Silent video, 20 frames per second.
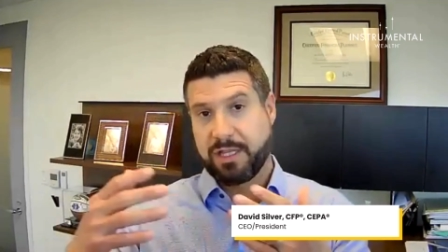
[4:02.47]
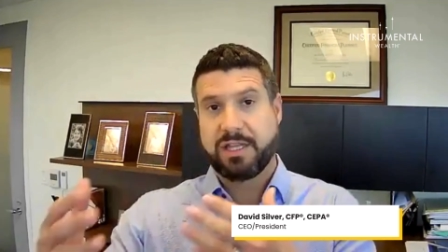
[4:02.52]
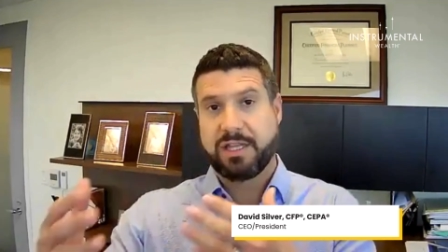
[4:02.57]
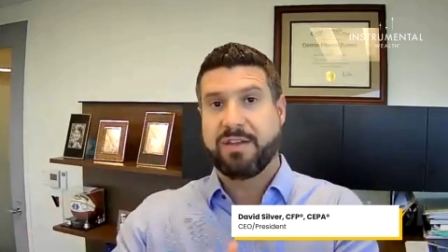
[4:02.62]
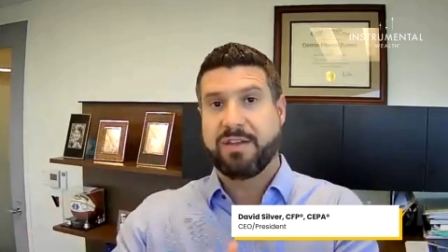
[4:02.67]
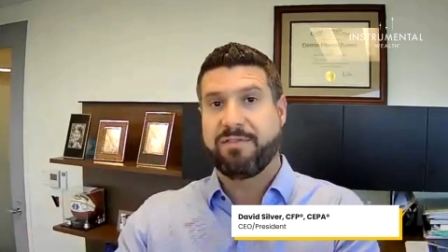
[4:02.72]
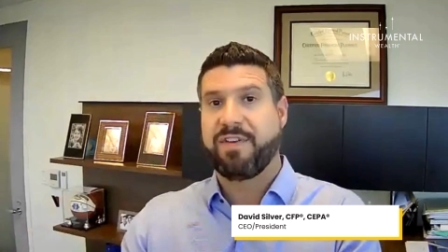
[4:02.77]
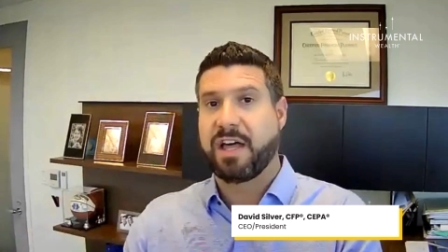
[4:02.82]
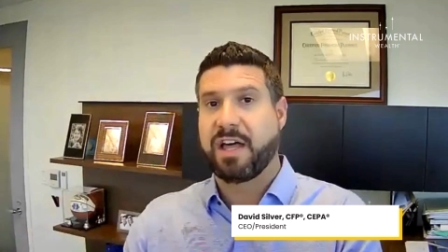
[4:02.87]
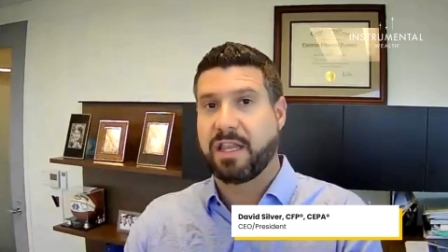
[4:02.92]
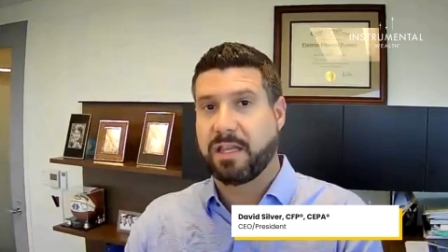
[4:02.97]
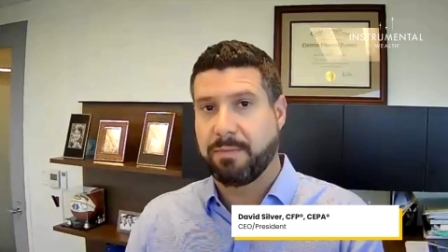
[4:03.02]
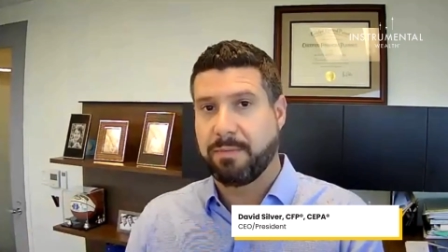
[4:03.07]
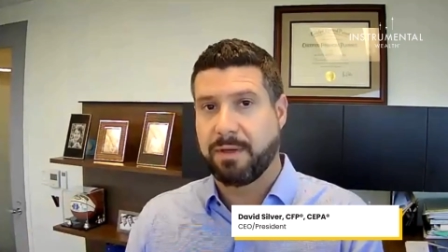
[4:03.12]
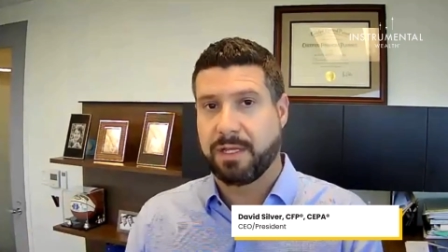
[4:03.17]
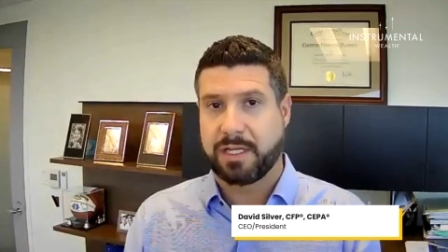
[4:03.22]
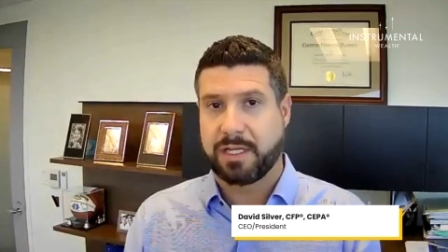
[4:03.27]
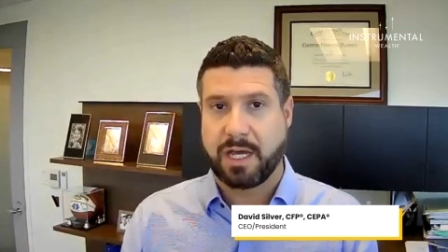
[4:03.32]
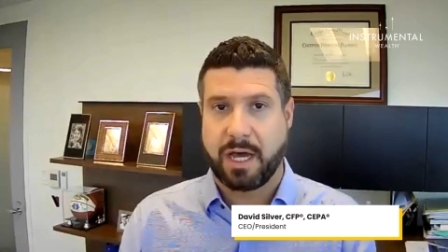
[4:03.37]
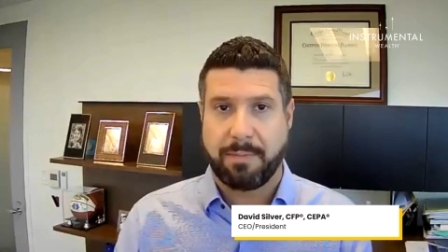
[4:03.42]
the
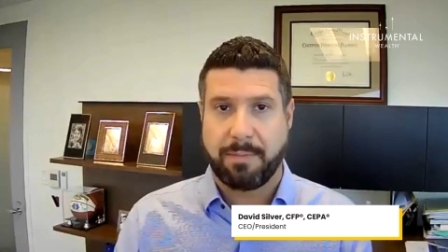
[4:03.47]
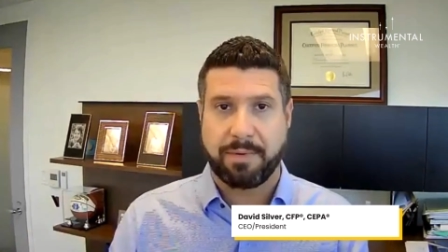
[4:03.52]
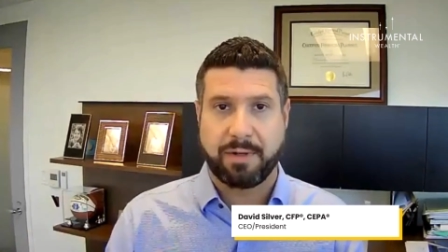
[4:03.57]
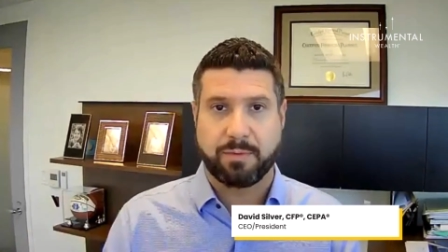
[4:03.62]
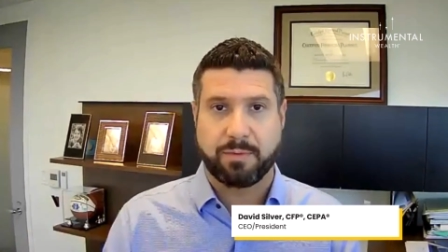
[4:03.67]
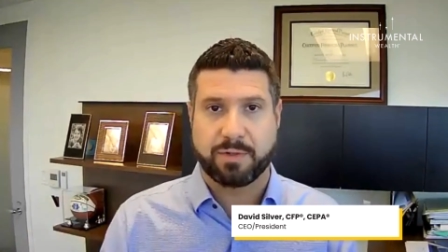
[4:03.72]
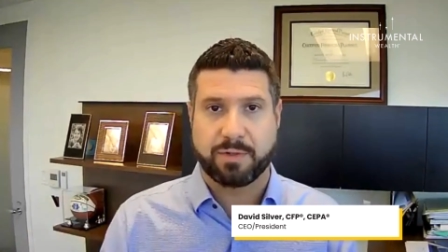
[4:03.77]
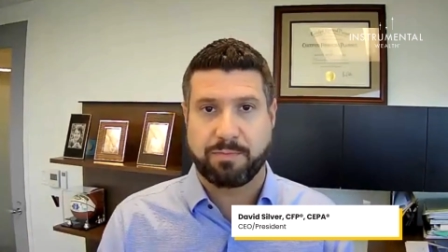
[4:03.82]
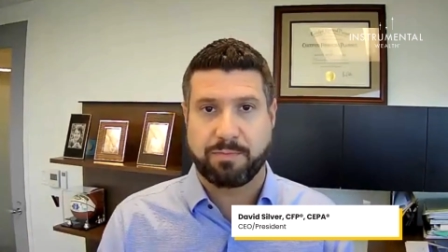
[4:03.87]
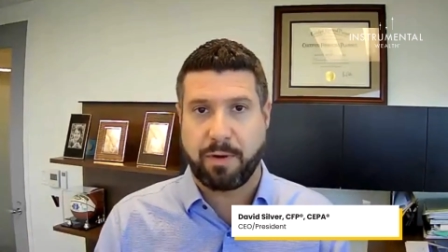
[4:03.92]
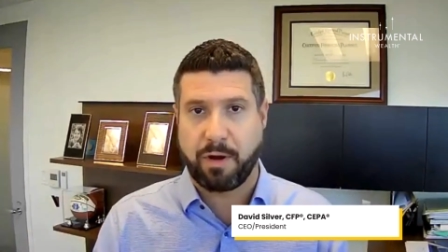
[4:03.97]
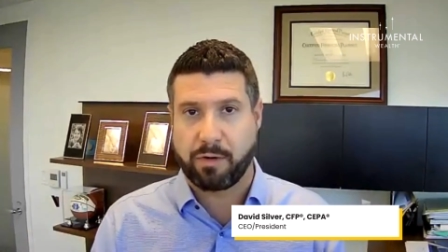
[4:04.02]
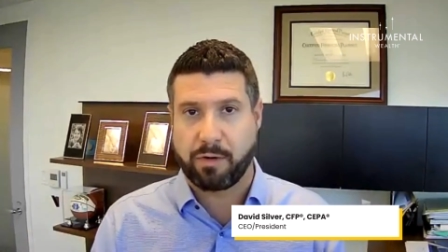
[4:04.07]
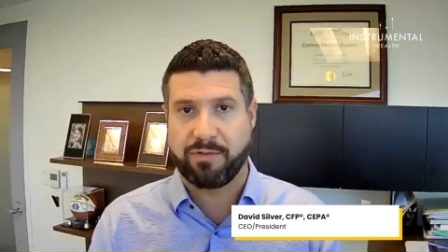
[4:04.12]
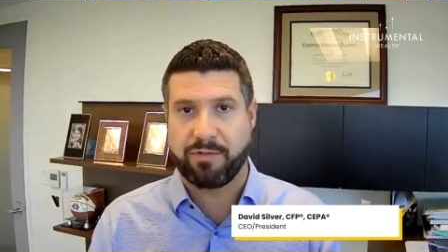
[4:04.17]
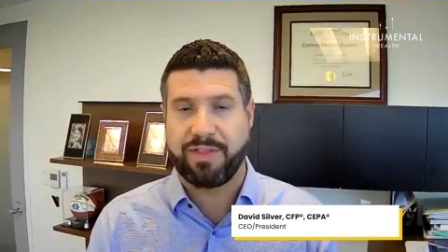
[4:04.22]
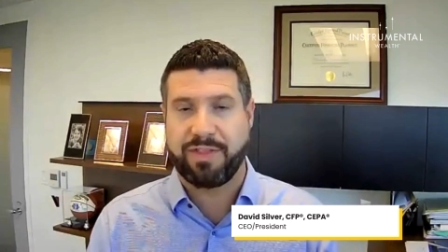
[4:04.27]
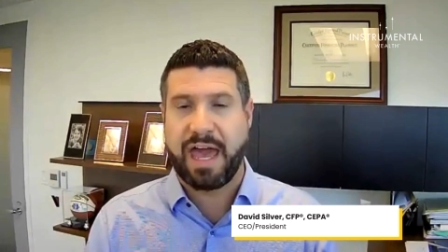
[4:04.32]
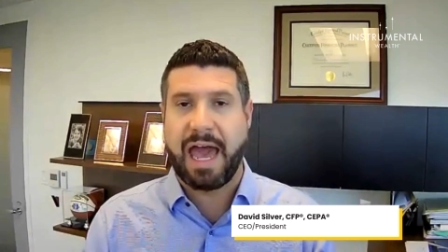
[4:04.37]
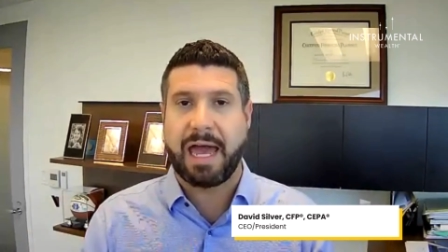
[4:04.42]
development company was part
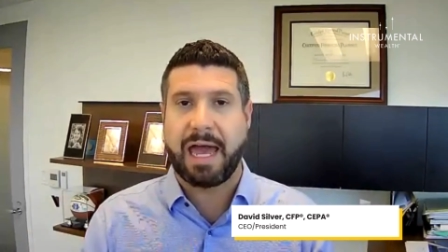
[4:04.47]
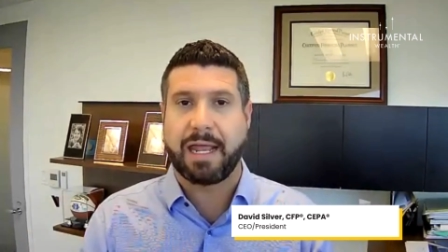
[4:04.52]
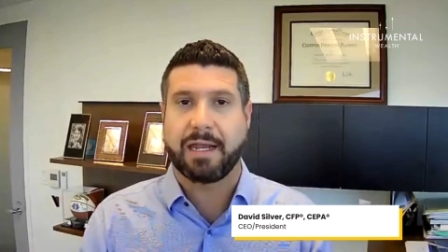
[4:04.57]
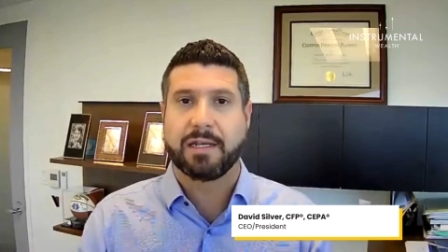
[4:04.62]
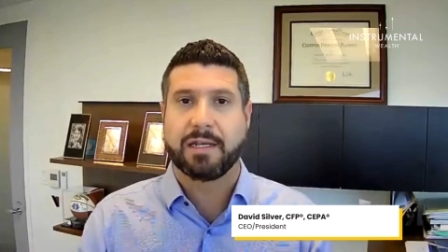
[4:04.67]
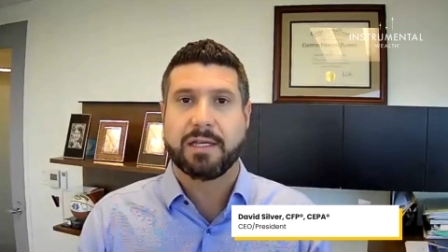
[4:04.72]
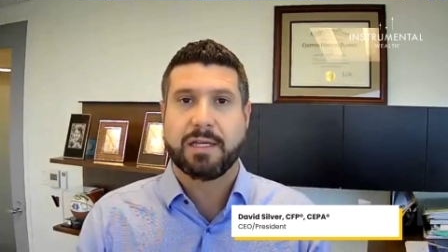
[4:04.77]
of that.